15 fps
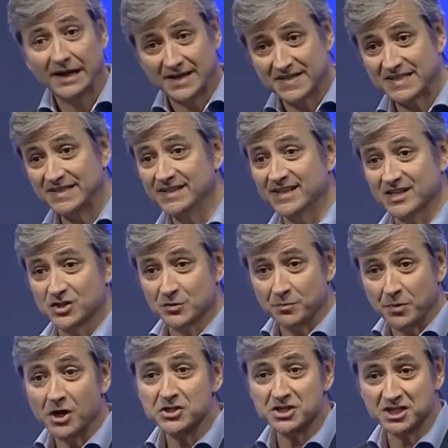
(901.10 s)
I see that as a
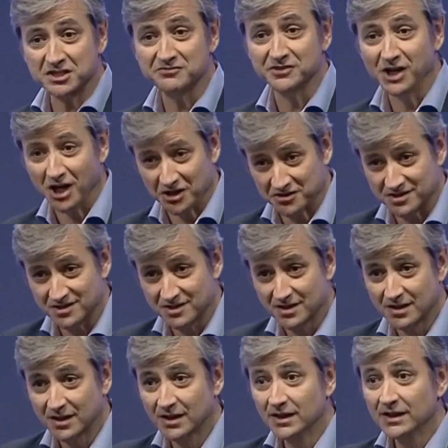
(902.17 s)
positive note.
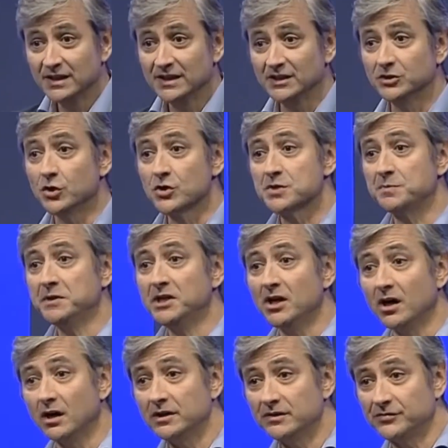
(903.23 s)
It goes
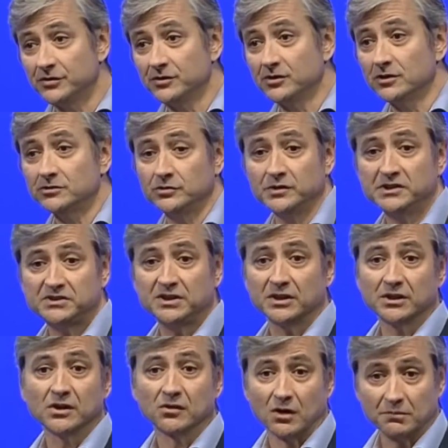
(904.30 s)
beyond if you go to
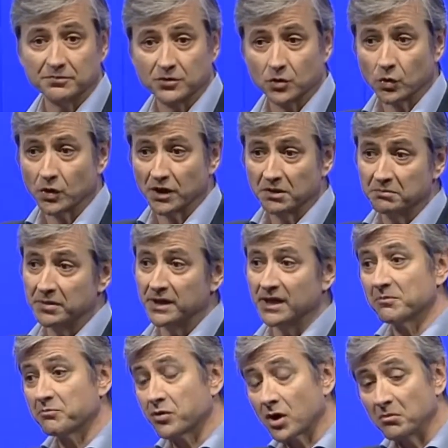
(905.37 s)
Eastern Europe, growing
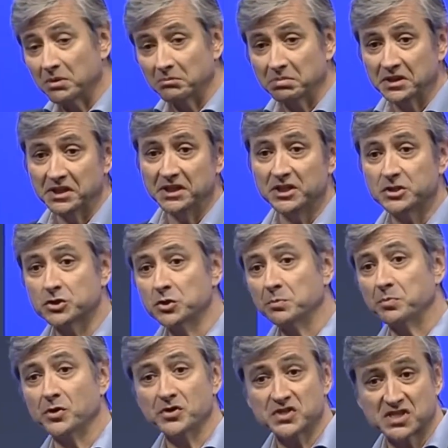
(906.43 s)
by probably
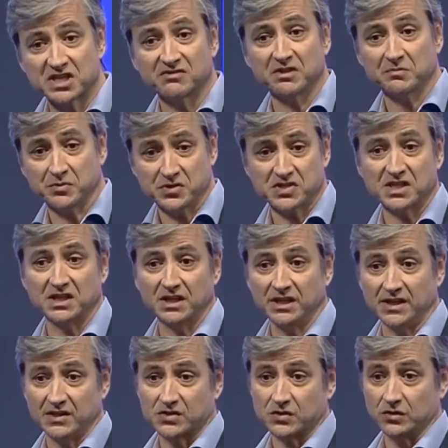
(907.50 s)
2.7%
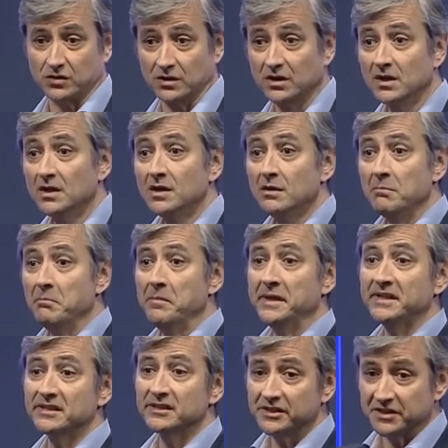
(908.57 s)
next year.
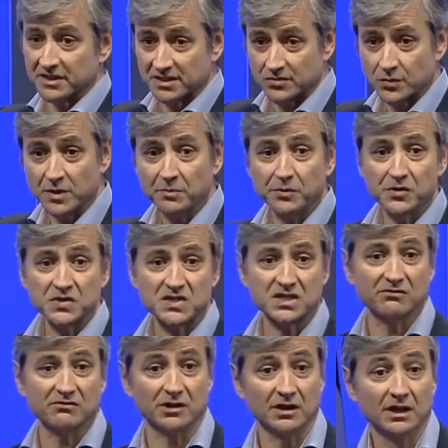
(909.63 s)
Middle East,
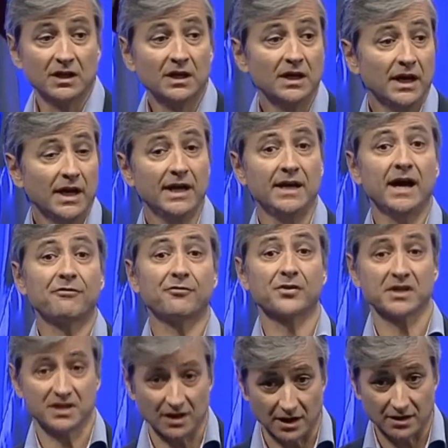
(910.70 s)
3.7%. And
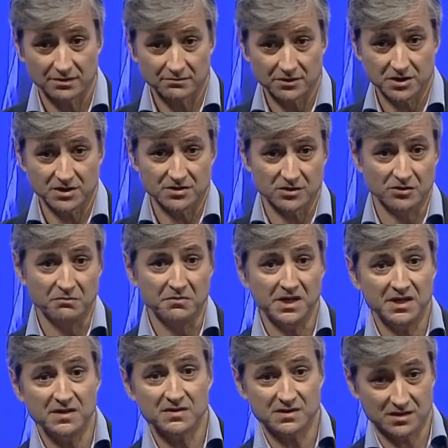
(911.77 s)
Africa, which is an
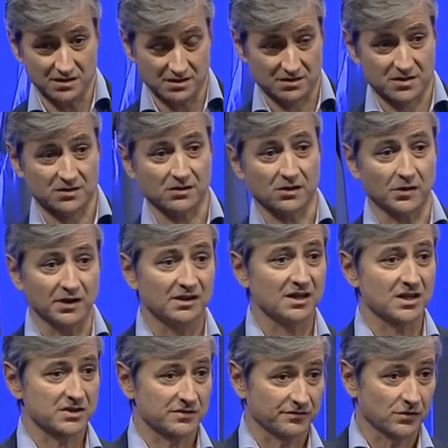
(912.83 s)
amazing story in
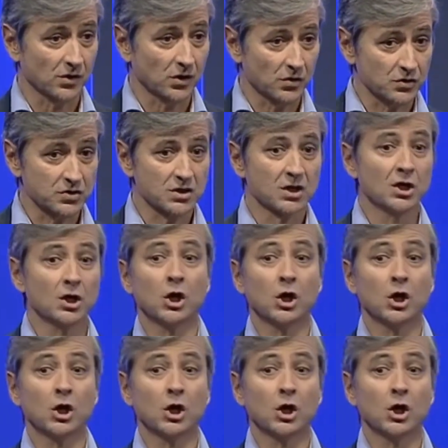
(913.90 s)
terms of growth,